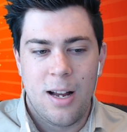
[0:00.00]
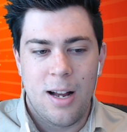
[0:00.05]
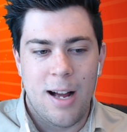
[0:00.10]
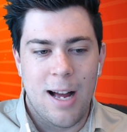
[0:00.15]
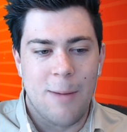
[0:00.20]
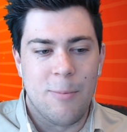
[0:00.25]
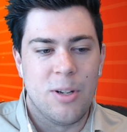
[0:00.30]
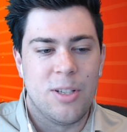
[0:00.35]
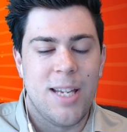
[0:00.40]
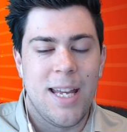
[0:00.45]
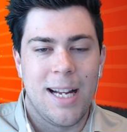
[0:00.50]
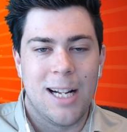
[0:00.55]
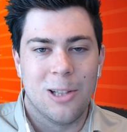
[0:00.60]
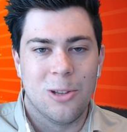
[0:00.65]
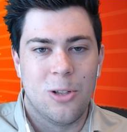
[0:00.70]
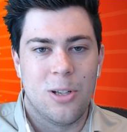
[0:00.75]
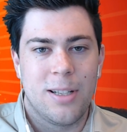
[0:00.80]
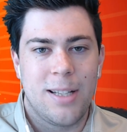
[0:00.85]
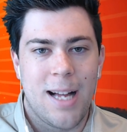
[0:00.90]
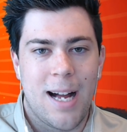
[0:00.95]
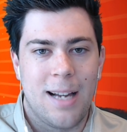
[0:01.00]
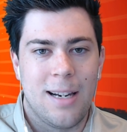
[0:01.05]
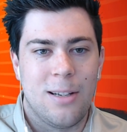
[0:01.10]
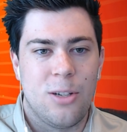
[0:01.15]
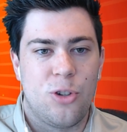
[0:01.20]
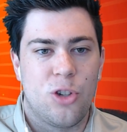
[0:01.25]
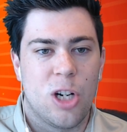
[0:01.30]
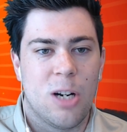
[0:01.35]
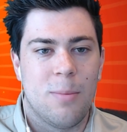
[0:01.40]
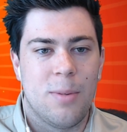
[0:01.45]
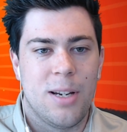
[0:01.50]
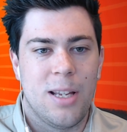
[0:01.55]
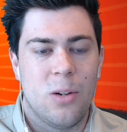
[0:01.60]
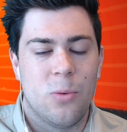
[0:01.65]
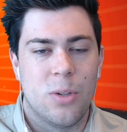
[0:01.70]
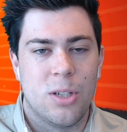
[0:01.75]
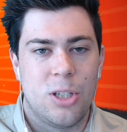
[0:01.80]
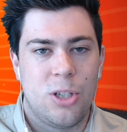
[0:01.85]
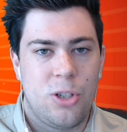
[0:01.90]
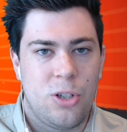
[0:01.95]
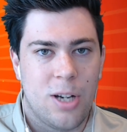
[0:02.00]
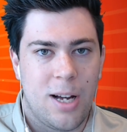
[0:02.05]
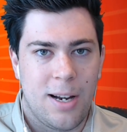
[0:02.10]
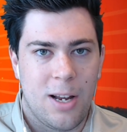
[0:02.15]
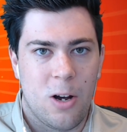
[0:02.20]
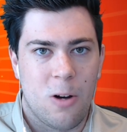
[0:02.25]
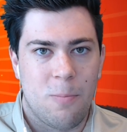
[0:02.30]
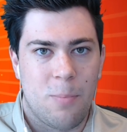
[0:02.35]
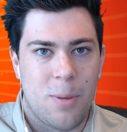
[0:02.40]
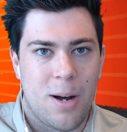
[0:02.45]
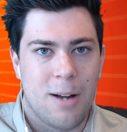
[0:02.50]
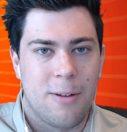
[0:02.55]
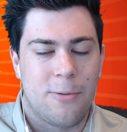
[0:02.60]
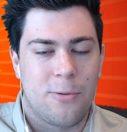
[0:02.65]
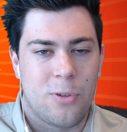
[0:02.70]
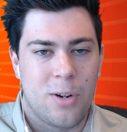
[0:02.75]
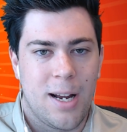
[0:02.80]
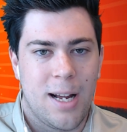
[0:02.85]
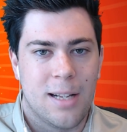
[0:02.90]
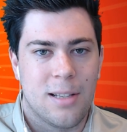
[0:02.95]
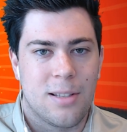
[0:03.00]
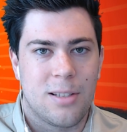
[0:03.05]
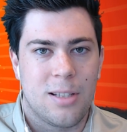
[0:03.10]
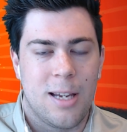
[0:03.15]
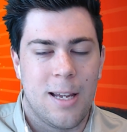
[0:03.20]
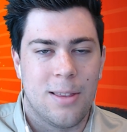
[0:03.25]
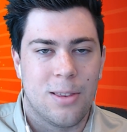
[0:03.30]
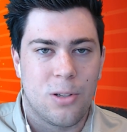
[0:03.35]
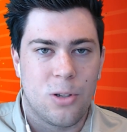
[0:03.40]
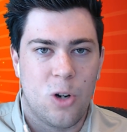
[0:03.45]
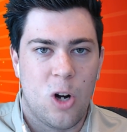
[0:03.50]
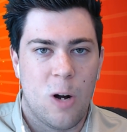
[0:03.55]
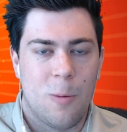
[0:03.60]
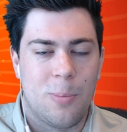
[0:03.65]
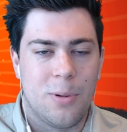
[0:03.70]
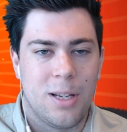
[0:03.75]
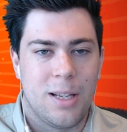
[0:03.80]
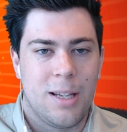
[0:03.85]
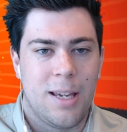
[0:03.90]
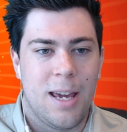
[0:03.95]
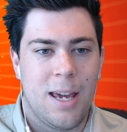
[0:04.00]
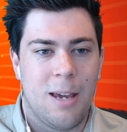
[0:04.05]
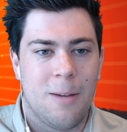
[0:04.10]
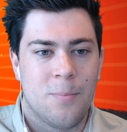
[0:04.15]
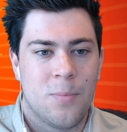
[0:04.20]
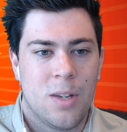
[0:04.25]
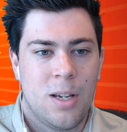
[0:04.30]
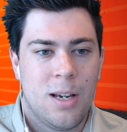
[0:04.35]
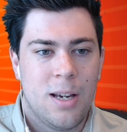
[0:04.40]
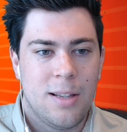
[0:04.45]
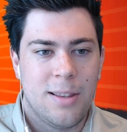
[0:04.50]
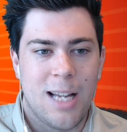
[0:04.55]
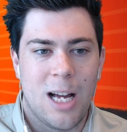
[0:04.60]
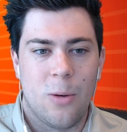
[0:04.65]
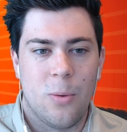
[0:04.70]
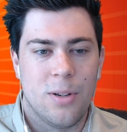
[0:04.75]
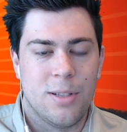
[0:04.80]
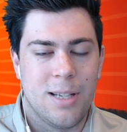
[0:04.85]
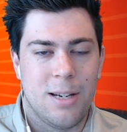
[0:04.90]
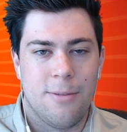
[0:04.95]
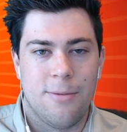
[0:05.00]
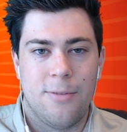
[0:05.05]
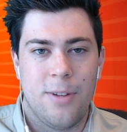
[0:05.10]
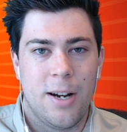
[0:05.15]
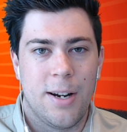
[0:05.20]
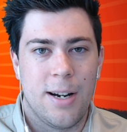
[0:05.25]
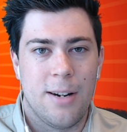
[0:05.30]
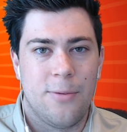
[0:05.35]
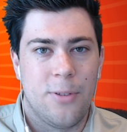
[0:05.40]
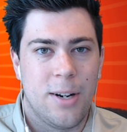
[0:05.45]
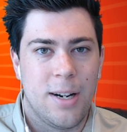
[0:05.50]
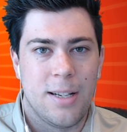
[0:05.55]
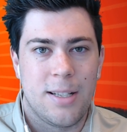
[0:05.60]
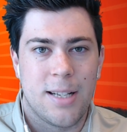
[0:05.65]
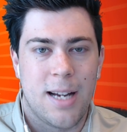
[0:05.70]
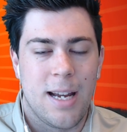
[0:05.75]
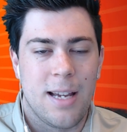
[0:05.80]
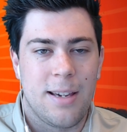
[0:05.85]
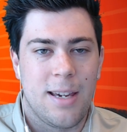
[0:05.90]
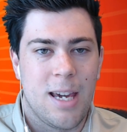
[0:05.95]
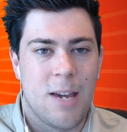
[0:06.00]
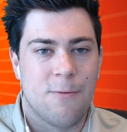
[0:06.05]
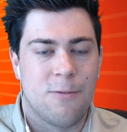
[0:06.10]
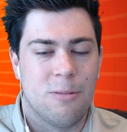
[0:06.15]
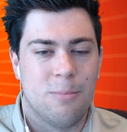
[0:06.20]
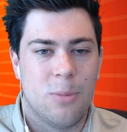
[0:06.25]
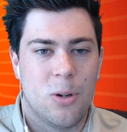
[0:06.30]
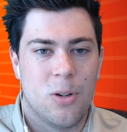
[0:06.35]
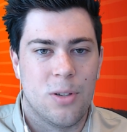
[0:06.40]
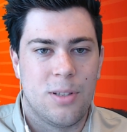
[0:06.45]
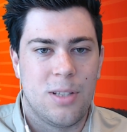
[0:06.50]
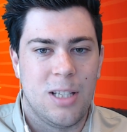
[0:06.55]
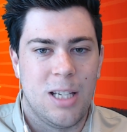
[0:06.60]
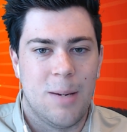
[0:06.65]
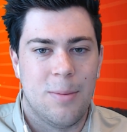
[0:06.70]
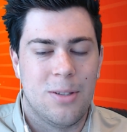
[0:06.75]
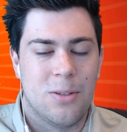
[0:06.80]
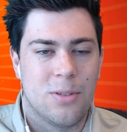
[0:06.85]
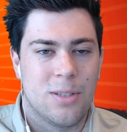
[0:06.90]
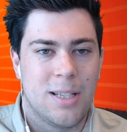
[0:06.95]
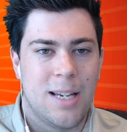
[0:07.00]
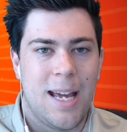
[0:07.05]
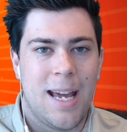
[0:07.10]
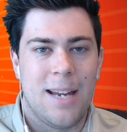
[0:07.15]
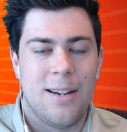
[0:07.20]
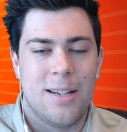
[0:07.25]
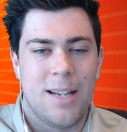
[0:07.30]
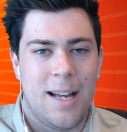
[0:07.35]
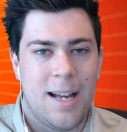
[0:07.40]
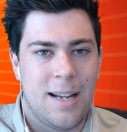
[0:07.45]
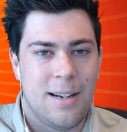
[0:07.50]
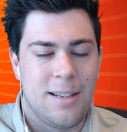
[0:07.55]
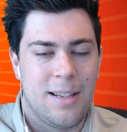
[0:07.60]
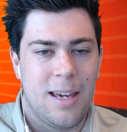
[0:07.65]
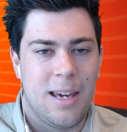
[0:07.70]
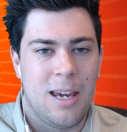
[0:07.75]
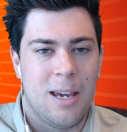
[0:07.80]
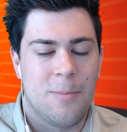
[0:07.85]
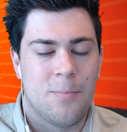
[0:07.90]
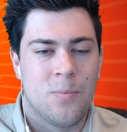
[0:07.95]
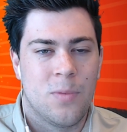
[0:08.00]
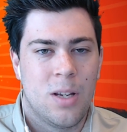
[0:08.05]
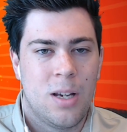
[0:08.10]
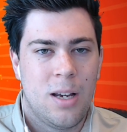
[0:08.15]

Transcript: And we take a look at it. Germany was shut out by France in their opening game. That was a very, very tight game for both teams. It was an end-to-end game.